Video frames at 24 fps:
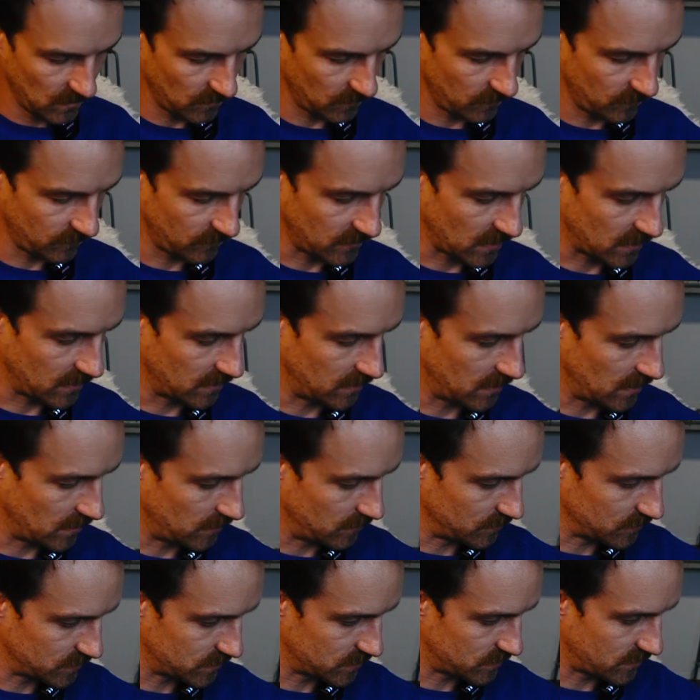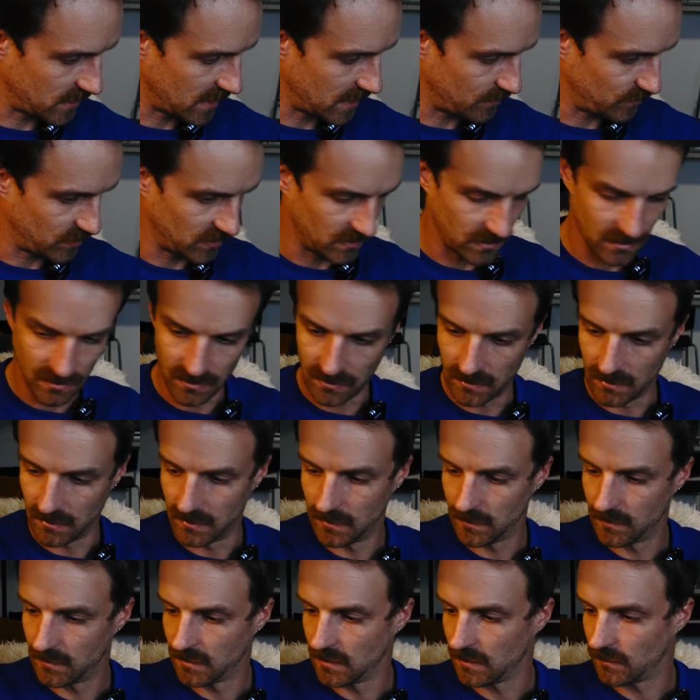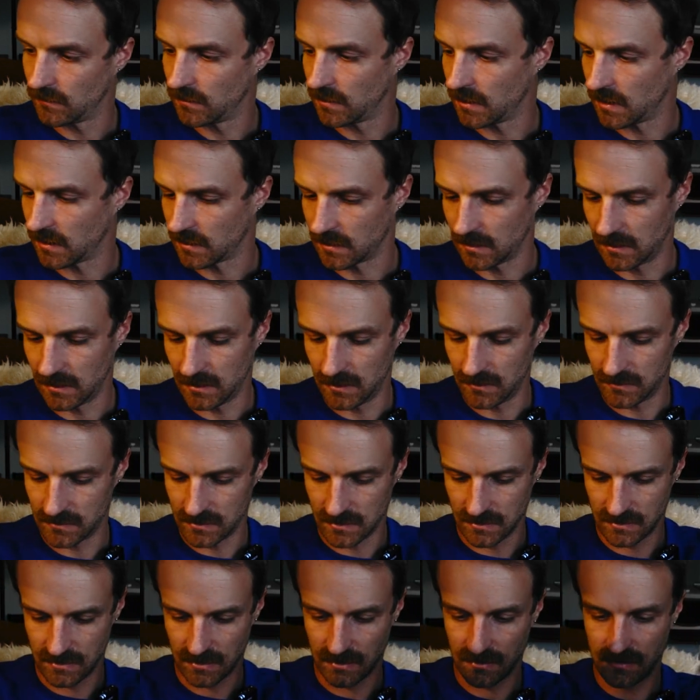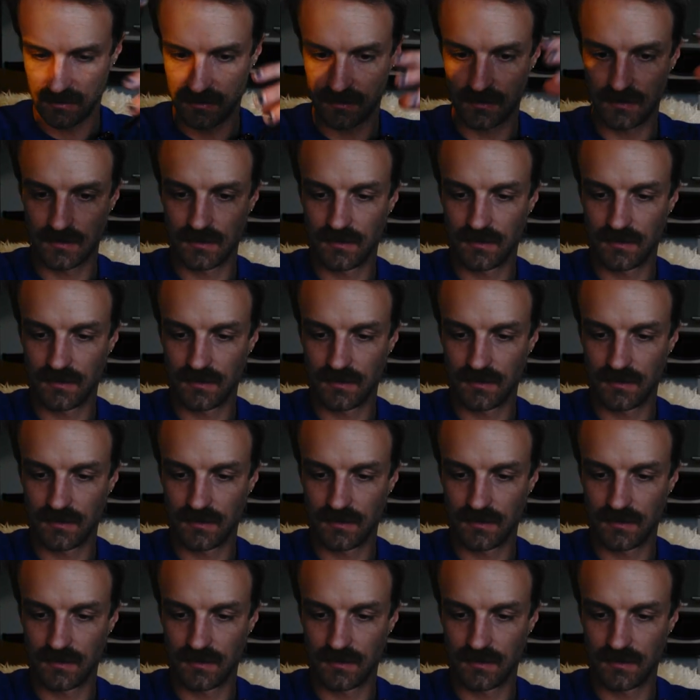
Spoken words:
We've got another strap in here that we're not gonna use because it's